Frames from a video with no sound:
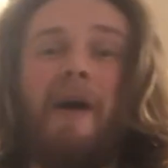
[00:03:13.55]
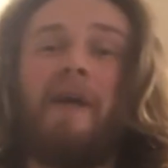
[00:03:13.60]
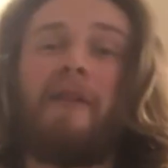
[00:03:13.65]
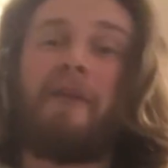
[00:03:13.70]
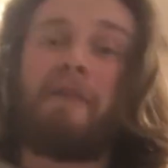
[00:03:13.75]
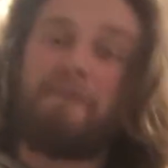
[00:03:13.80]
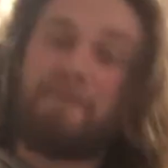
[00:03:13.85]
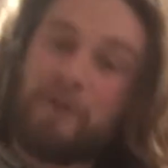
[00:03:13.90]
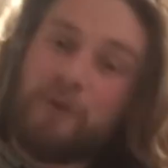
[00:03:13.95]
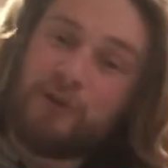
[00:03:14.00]

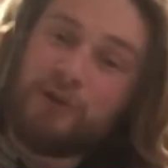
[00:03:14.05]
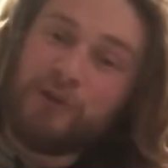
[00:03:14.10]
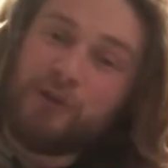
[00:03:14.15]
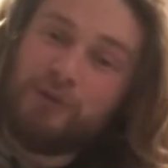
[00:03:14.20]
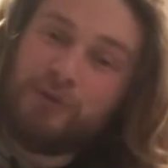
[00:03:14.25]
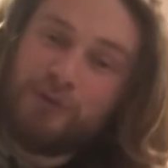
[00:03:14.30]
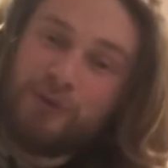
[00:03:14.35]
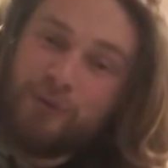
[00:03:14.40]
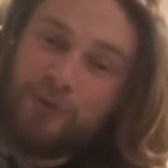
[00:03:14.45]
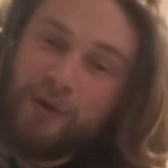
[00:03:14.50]
The first
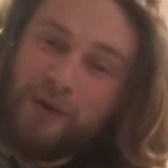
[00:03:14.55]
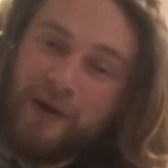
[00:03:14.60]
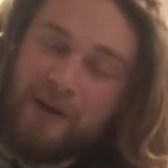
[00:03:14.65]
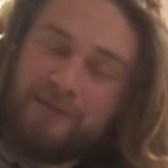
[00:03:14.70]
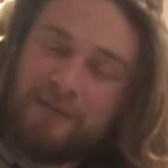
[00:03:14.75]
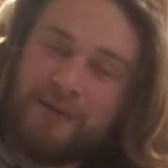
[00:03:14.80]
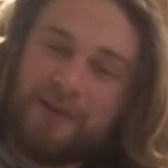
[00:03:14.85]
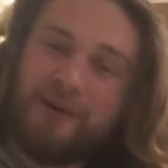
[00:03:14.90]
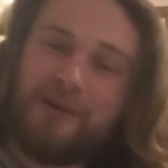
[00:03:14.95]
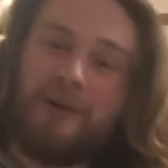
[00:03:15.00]
YouTube Rewind
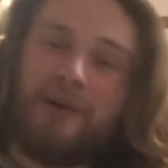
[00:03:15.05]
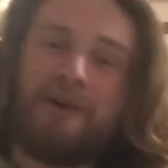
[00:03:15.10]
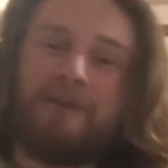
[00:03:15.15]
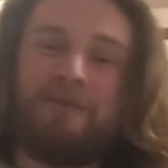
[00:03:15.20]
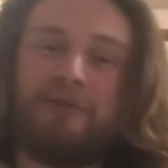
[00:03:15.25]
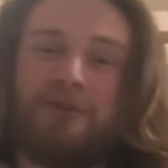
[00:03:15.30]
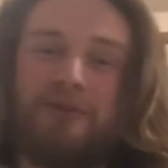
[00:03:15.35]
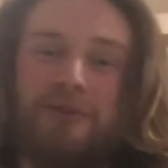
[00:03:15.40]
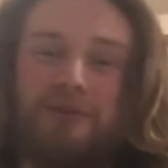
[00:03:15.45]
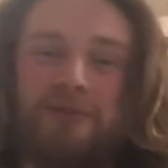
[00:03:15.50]
video
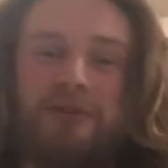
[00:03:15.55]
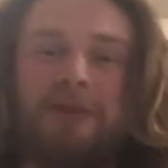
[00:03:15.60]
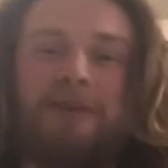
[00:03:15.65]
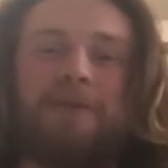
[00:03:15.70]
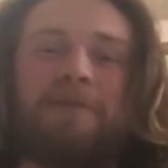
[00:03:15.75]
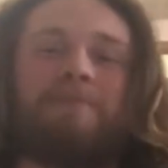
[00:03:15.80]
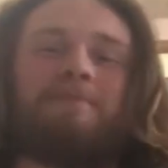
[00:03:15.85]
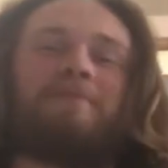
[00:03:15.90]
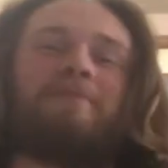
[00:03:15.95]
of the new year.